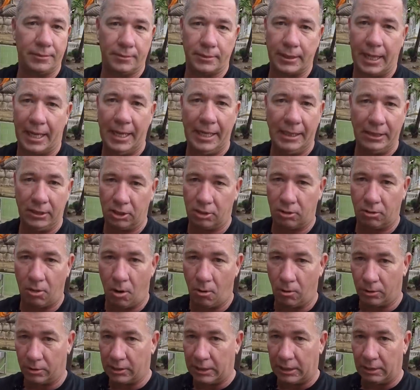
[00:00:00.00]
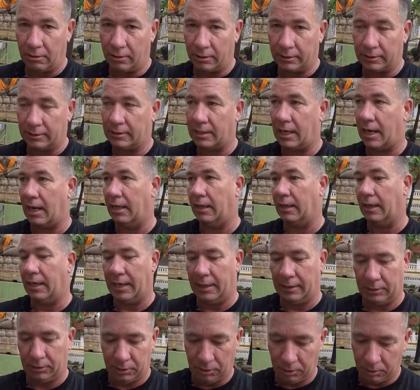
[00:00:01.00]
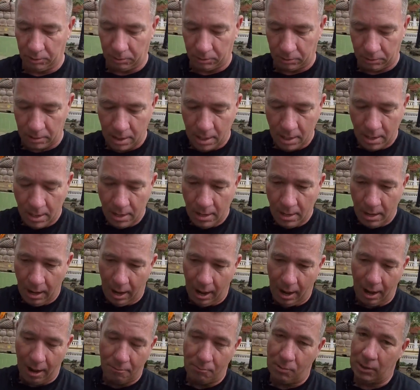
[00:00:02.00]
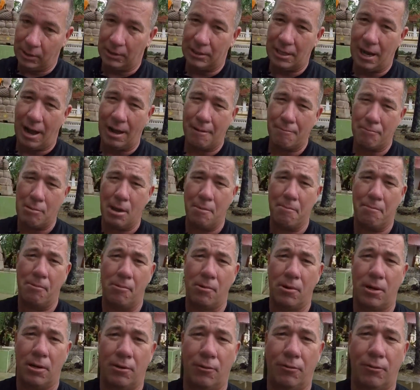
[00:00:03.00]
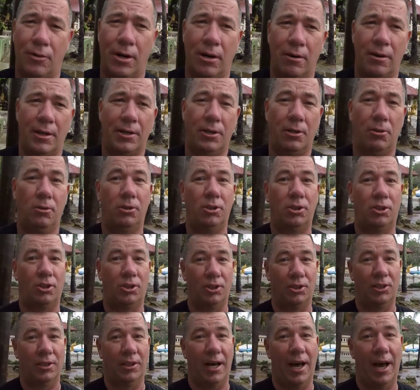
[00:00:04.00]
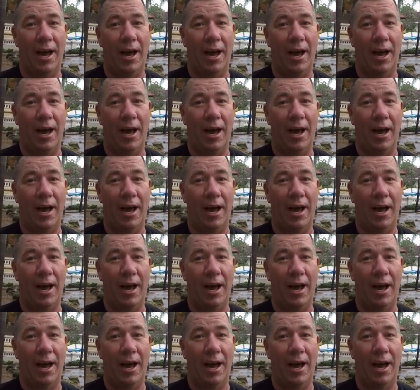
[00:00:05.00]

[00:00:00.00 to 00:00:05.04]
heat strokes here in Thailand too. But Thai people are very used to the